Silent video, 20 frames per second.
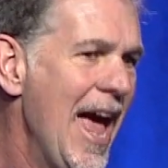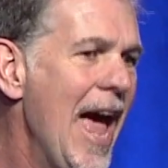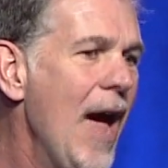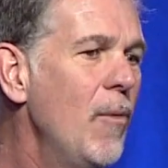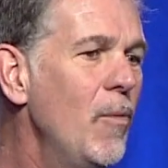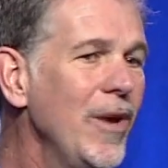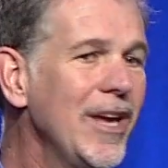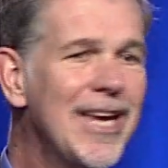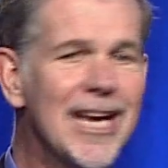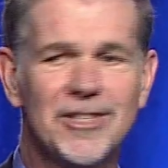
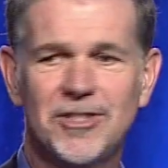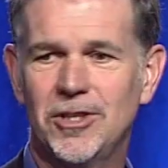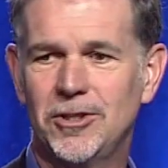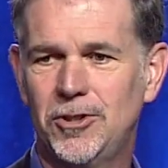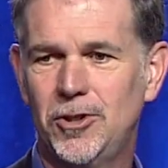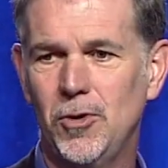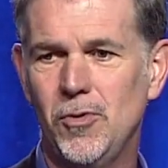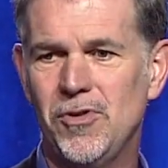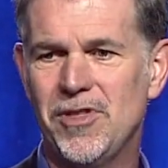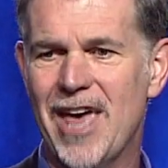And we get to
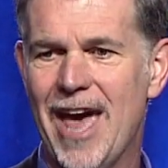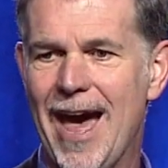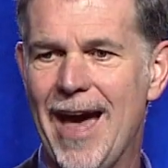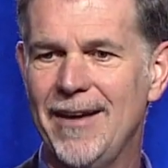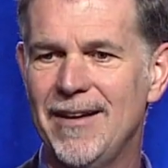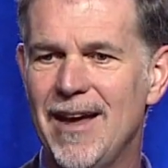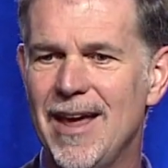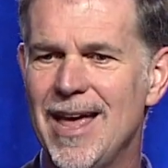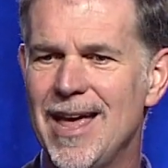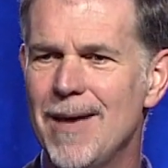do
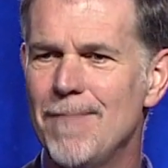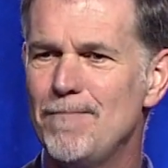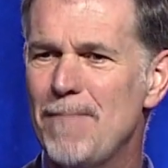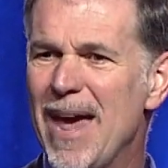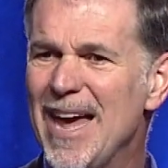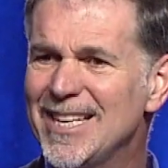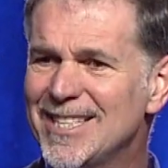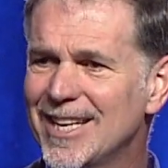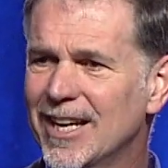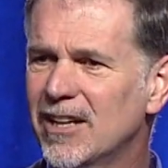that
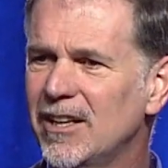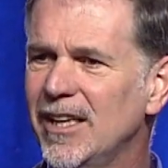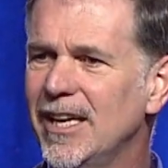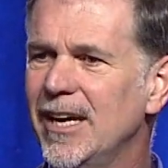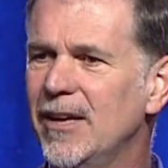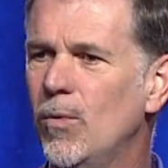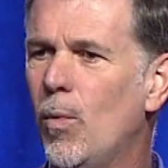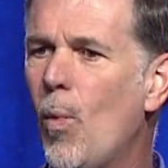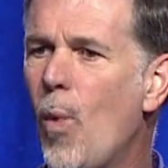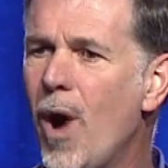basically
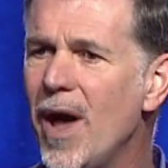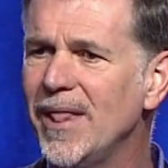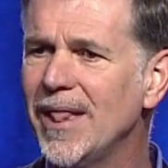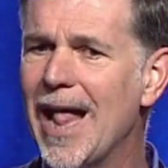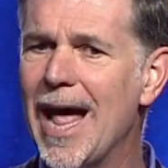in one